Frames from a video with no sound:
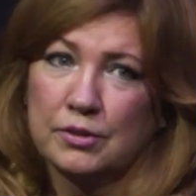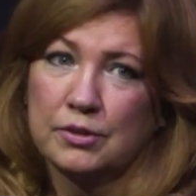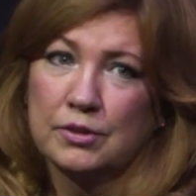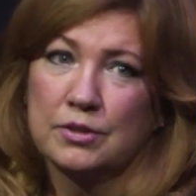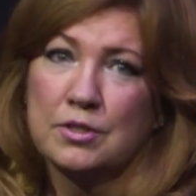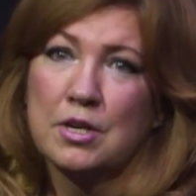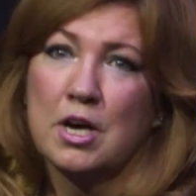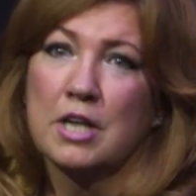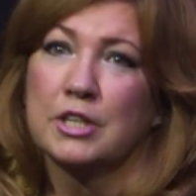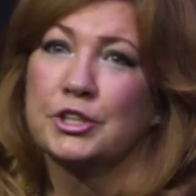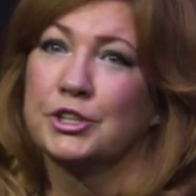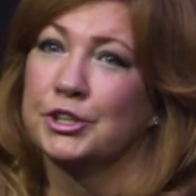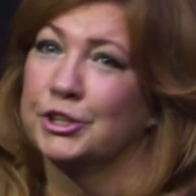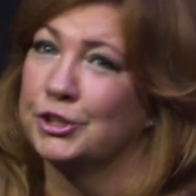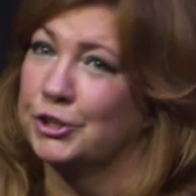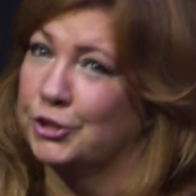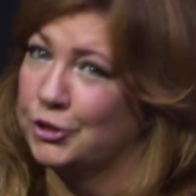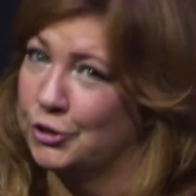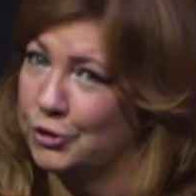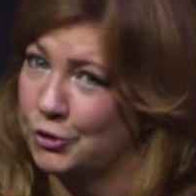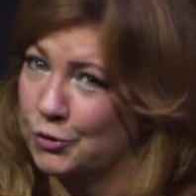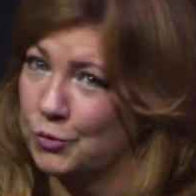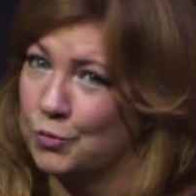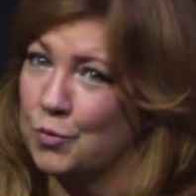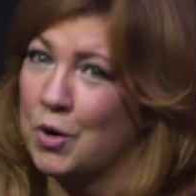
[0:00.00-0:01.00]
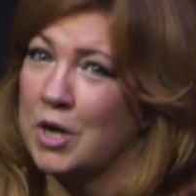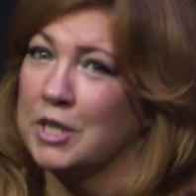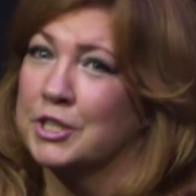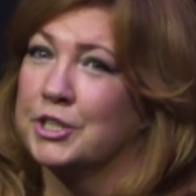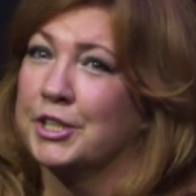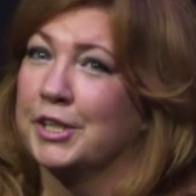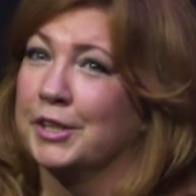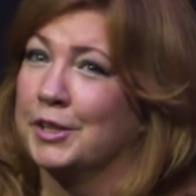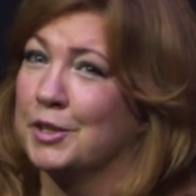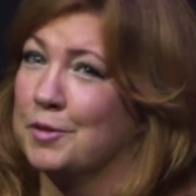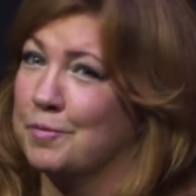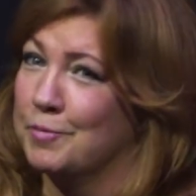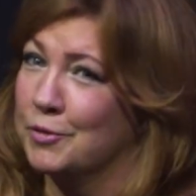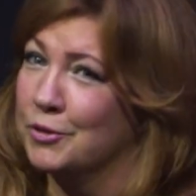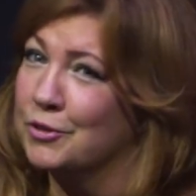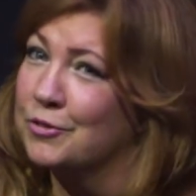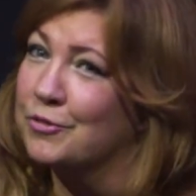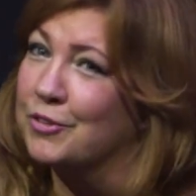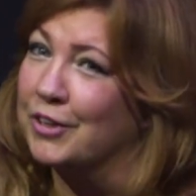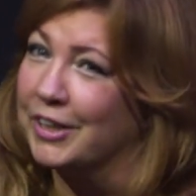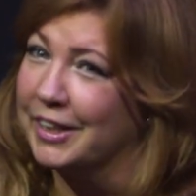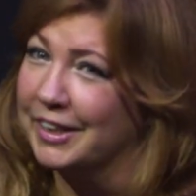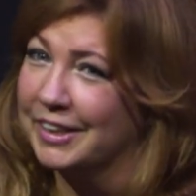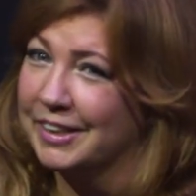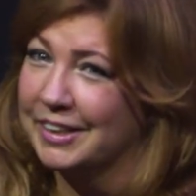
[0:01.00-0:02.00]
not just you watching the
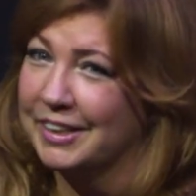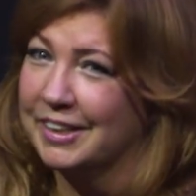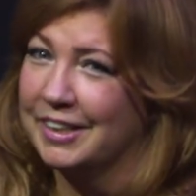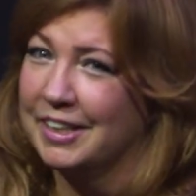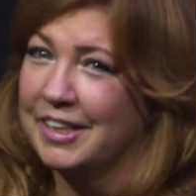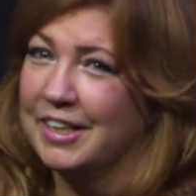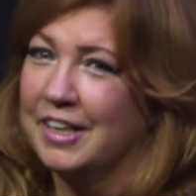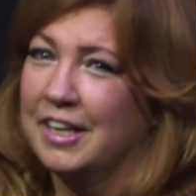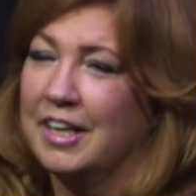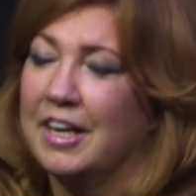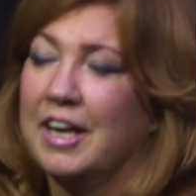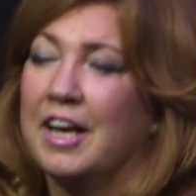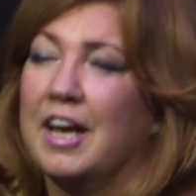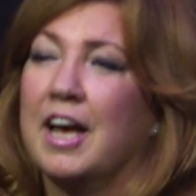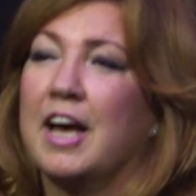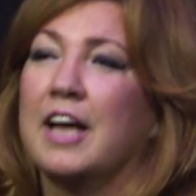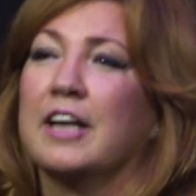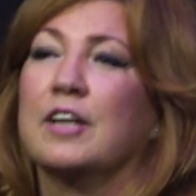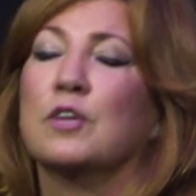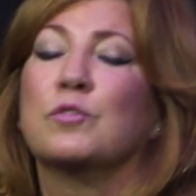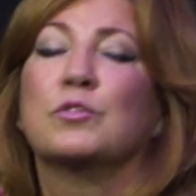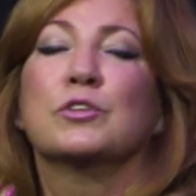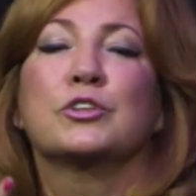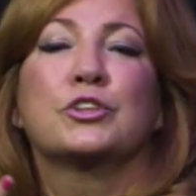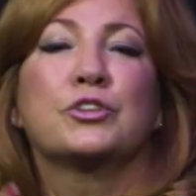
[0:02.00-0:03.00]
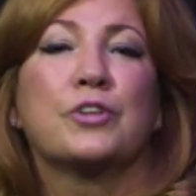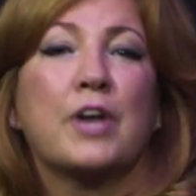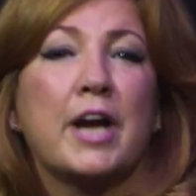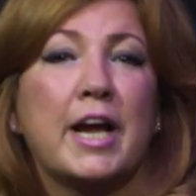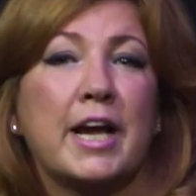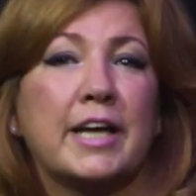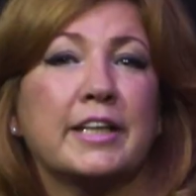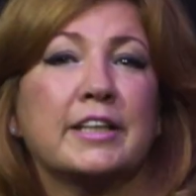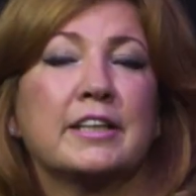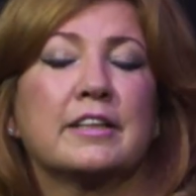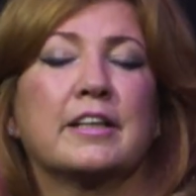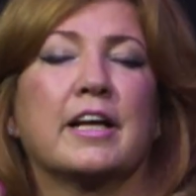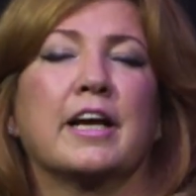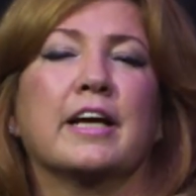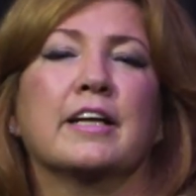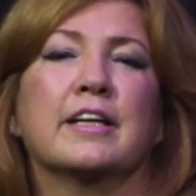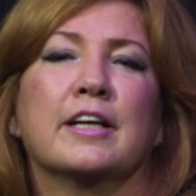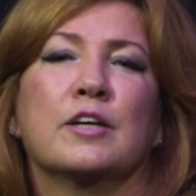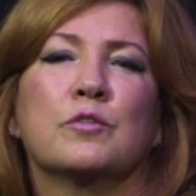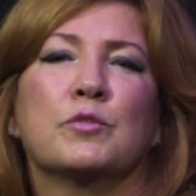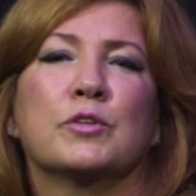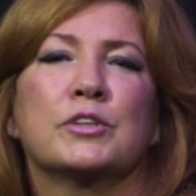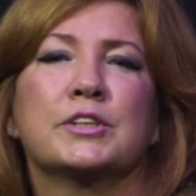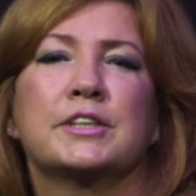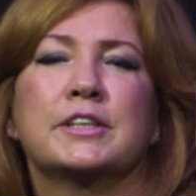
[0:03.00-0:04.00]
movie. And it will triangulate.
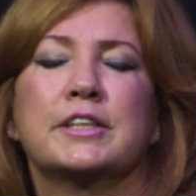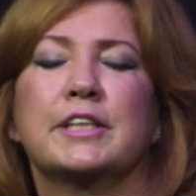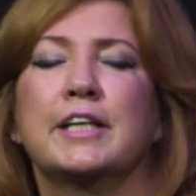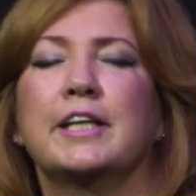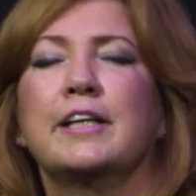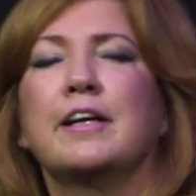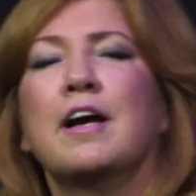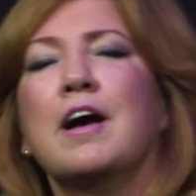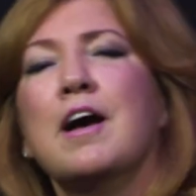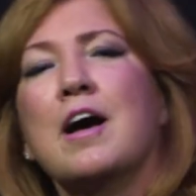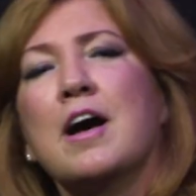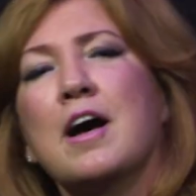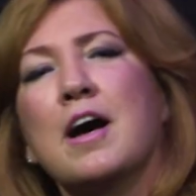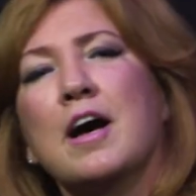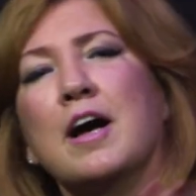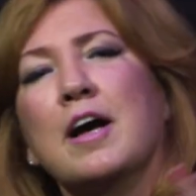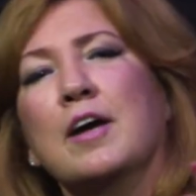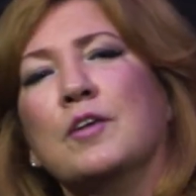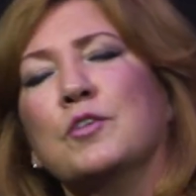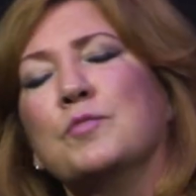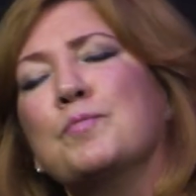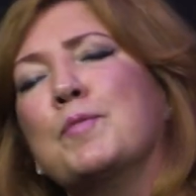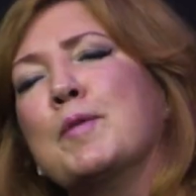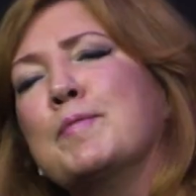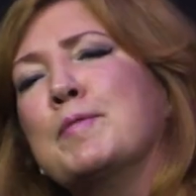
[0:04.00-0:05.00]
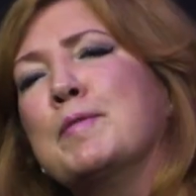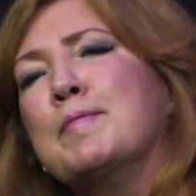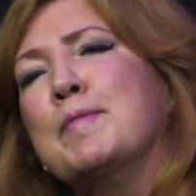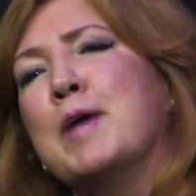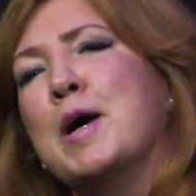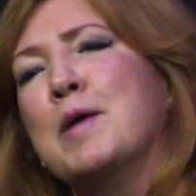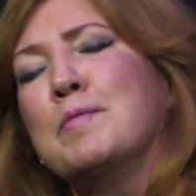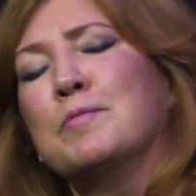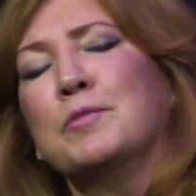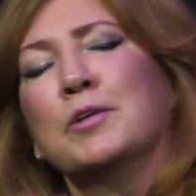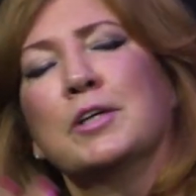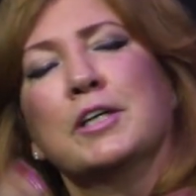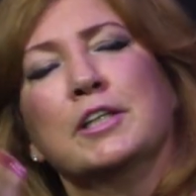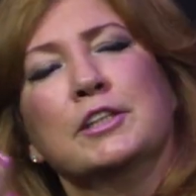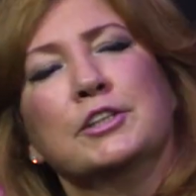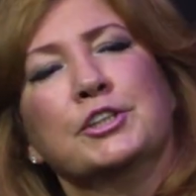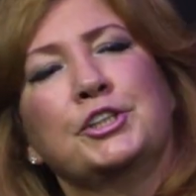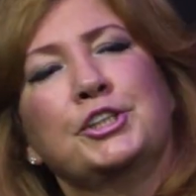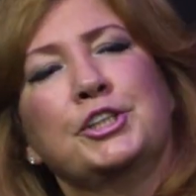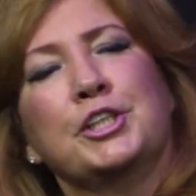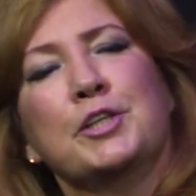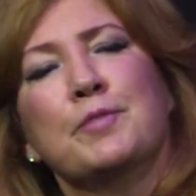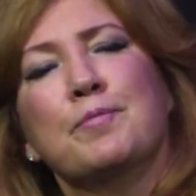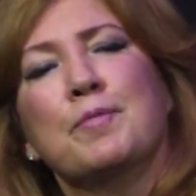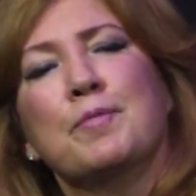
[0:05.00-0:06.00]
It will see, ah, Pippa Malmgren, she